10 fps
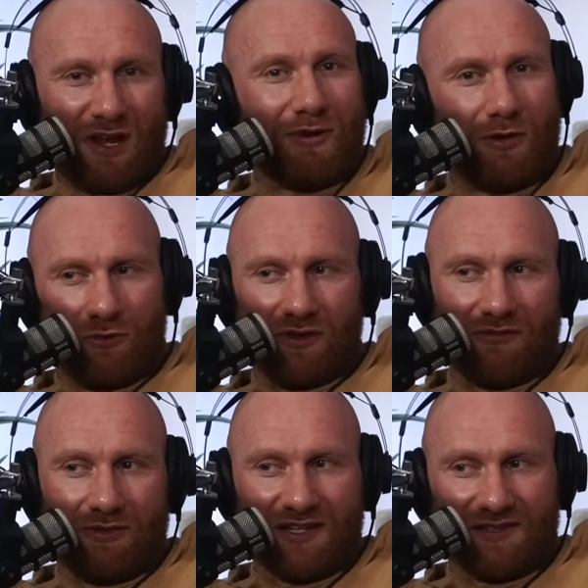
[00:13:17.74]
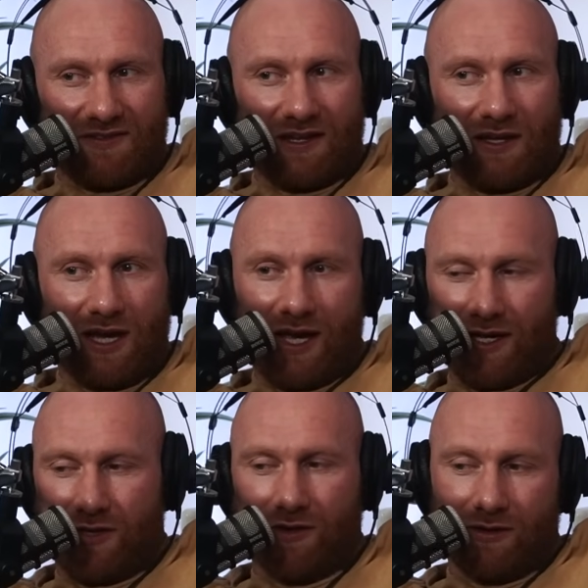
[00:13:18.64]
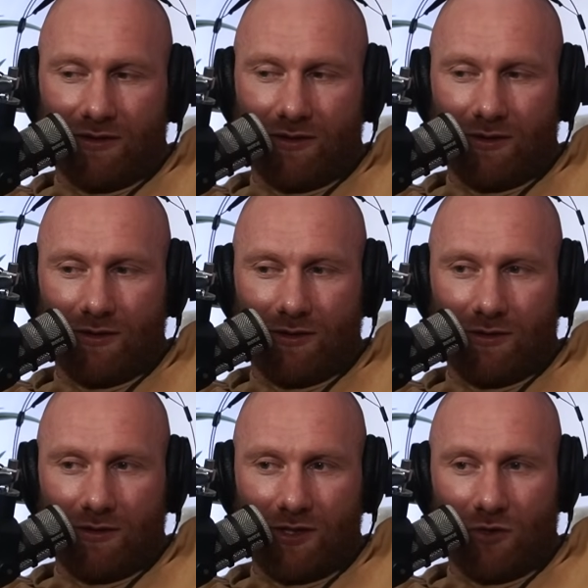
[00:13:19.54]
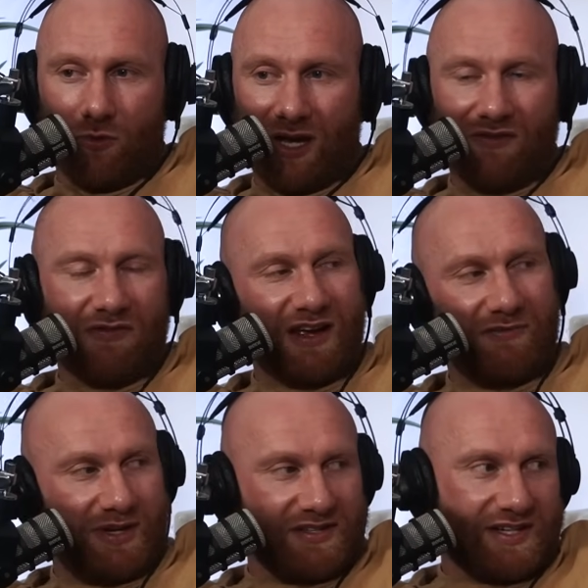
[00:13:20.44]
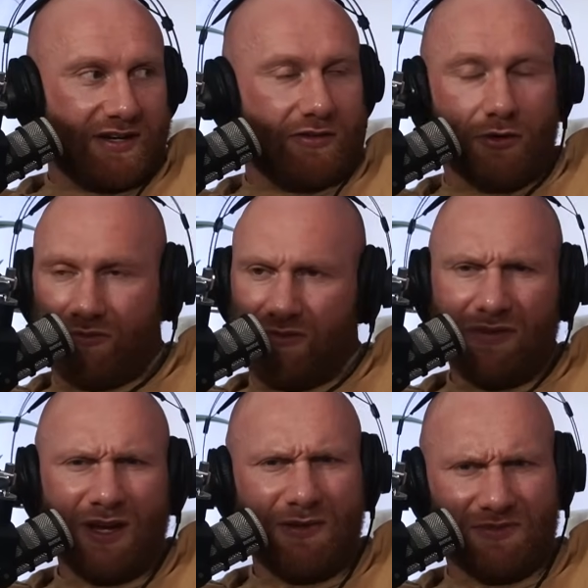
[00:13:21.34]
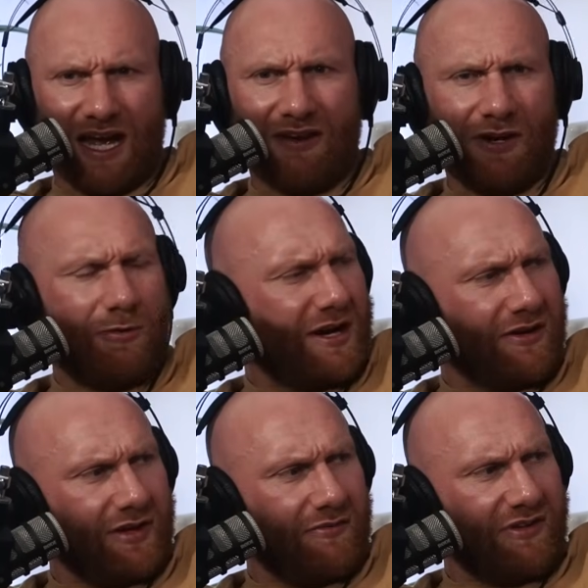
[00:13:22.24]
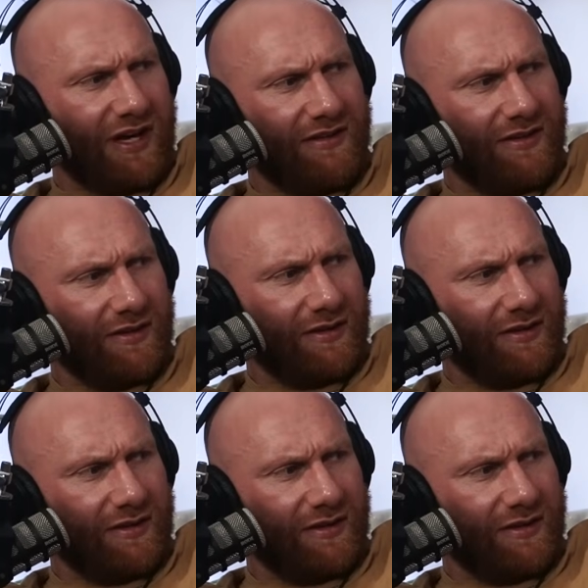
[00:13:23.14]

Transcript: Well, that's the thing. You hit your weight 5 minutes early, or I think it was half an hour early, in fact.